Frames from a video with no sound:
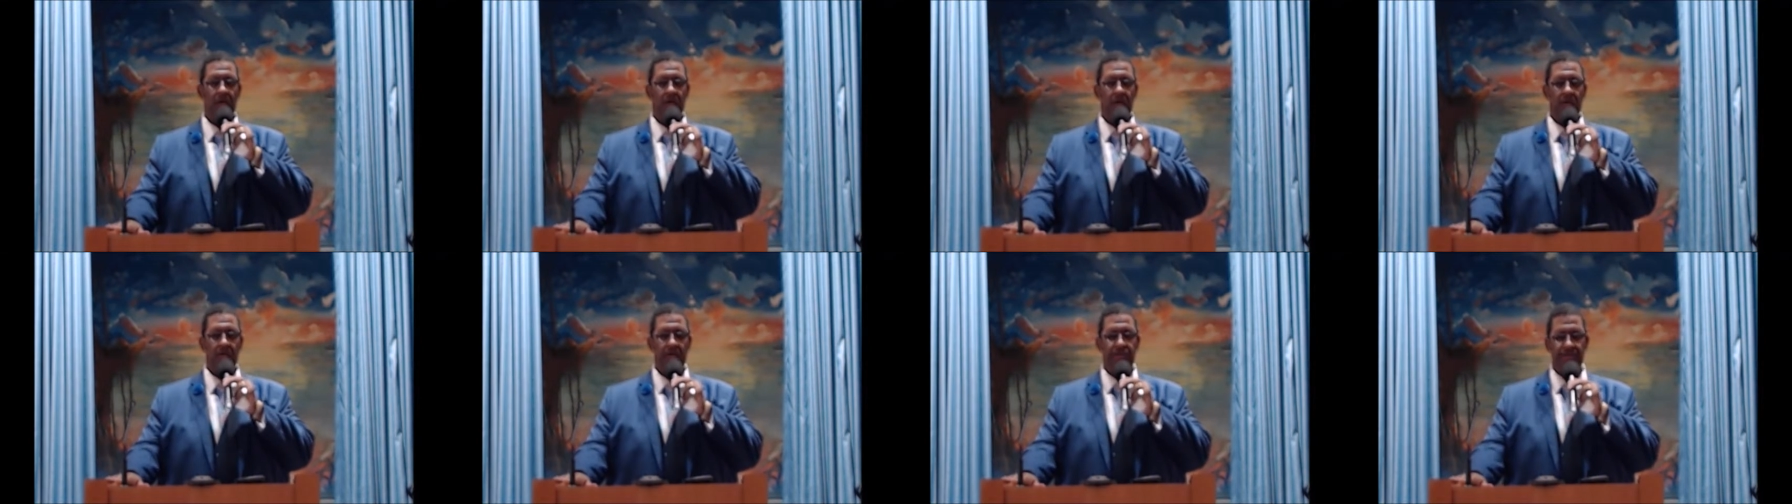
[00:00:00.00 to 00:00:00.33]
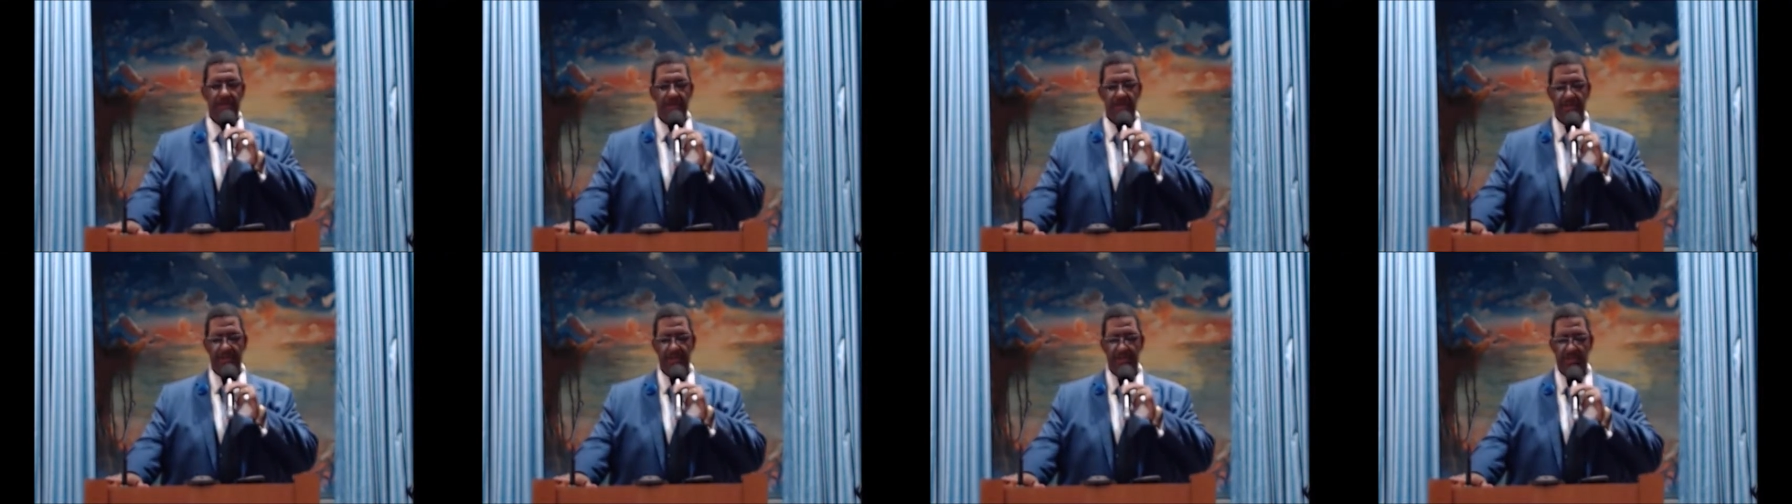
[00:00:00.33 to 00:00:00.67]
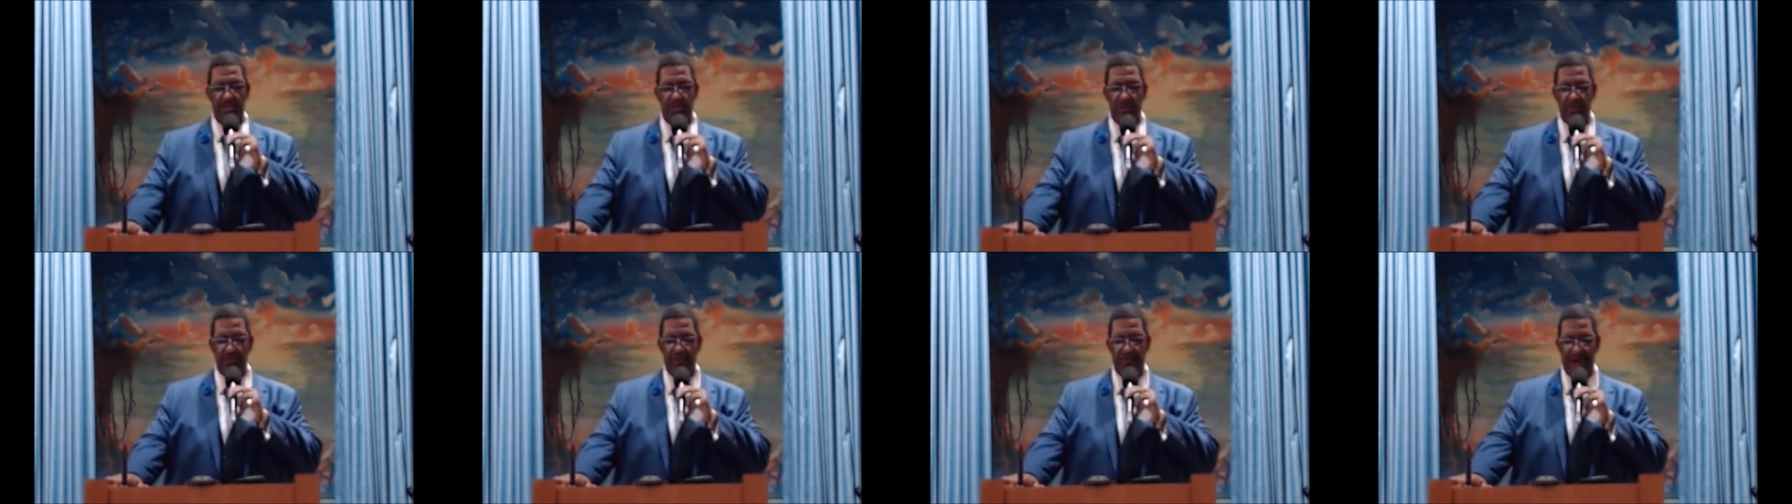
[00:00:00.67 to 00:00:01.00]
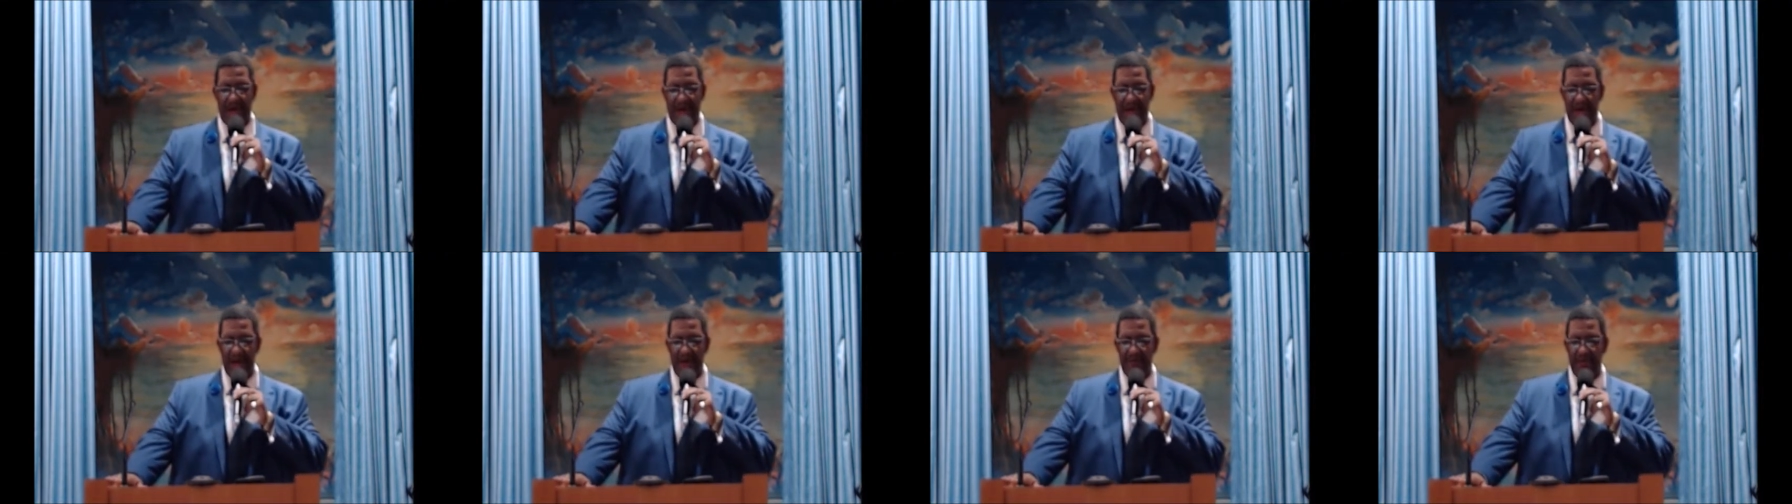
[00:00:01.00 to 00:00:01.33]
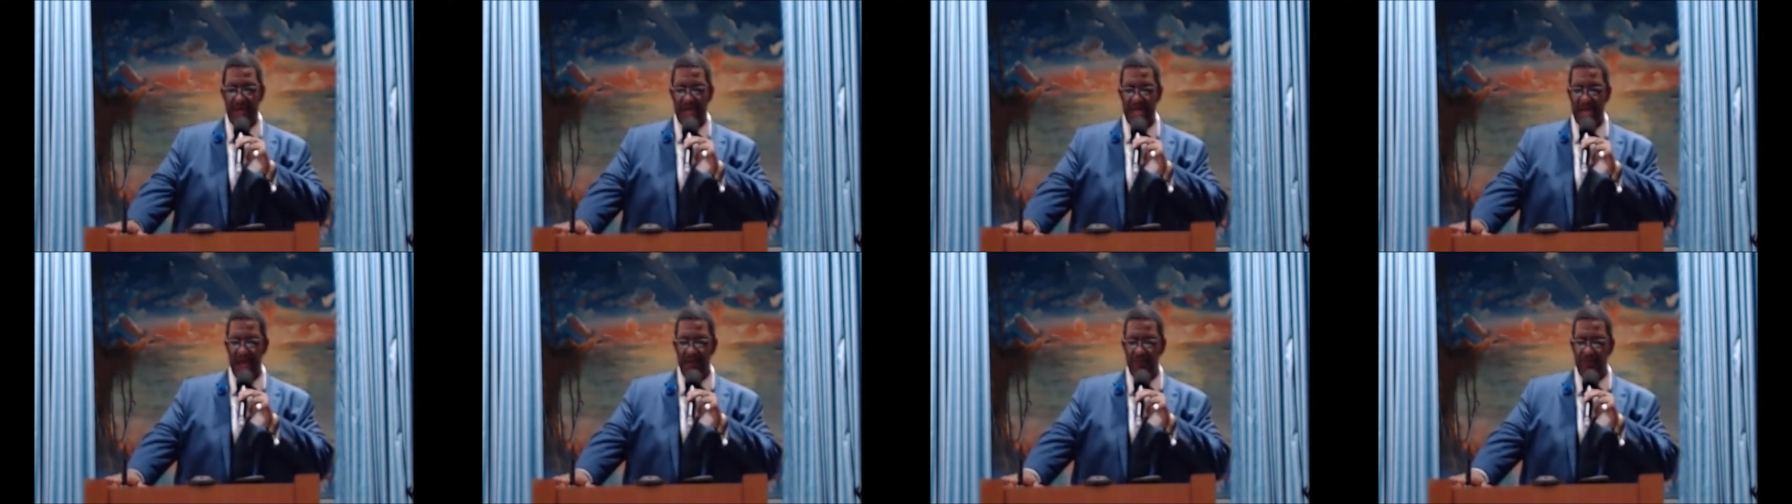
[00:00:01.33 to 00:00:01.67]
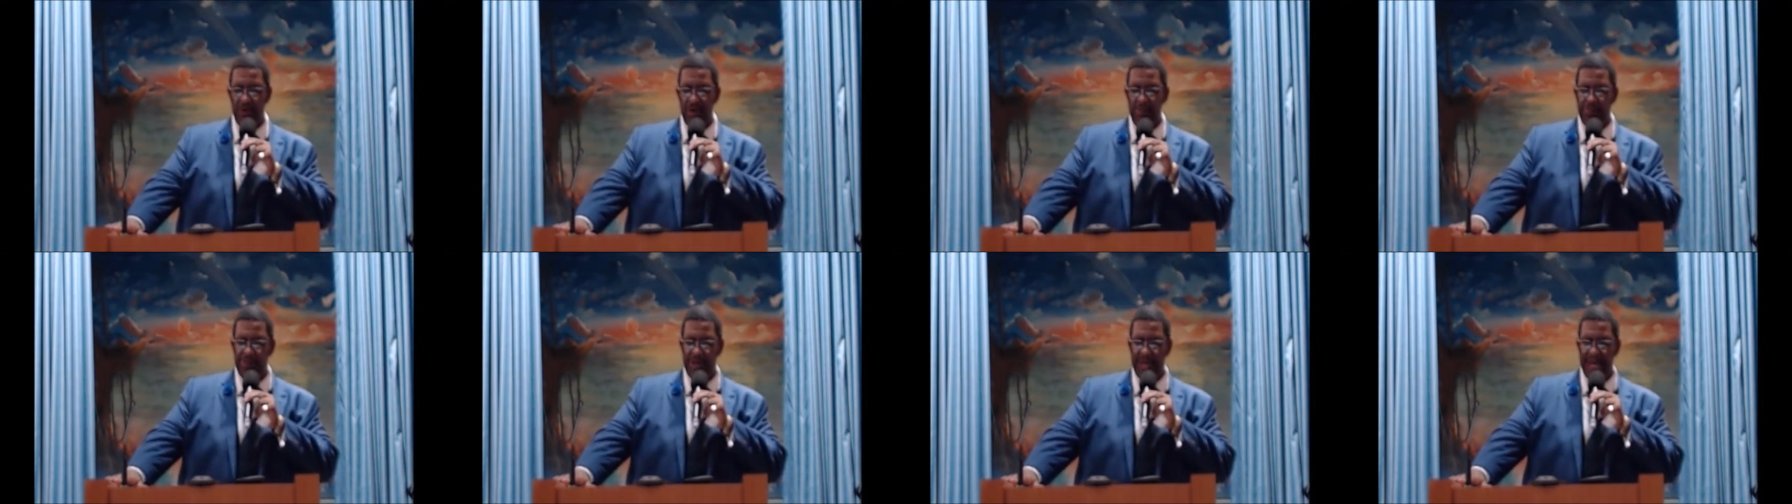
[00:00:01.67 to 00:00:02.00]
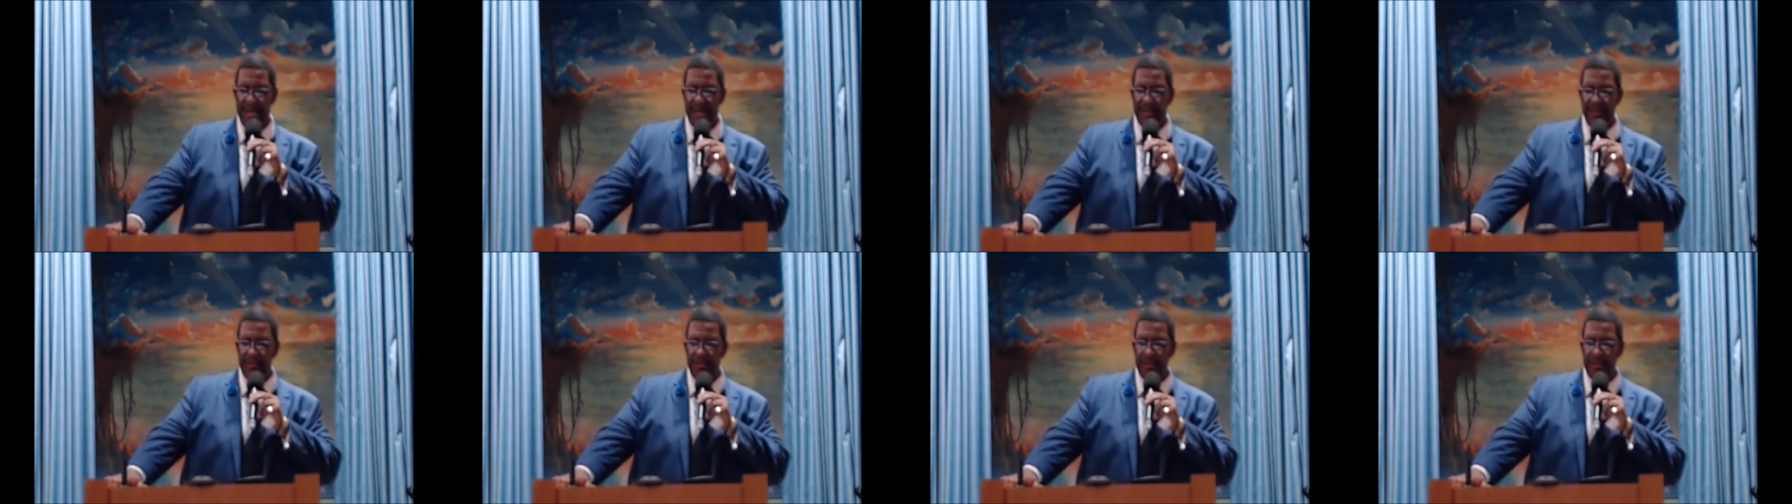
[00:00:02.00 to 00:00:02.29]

In Genesis 2:5, every plant